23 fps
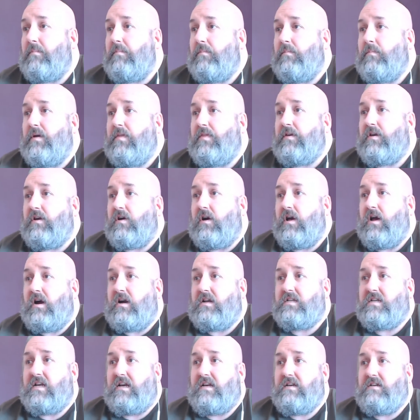with
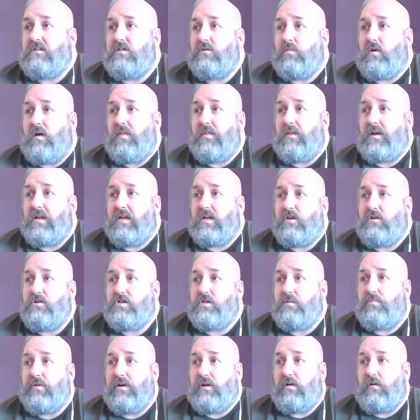Kouyaté is the one that they used to
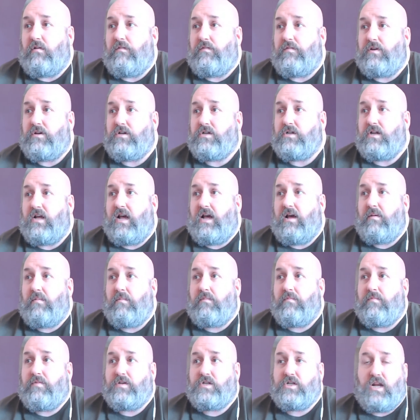bring on for
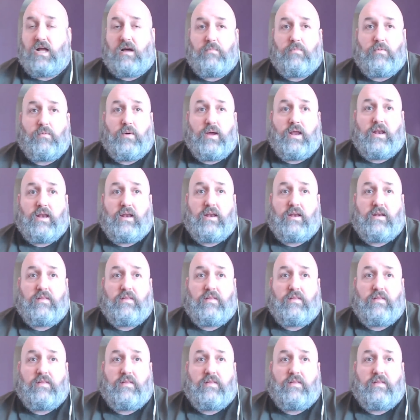Schlupp when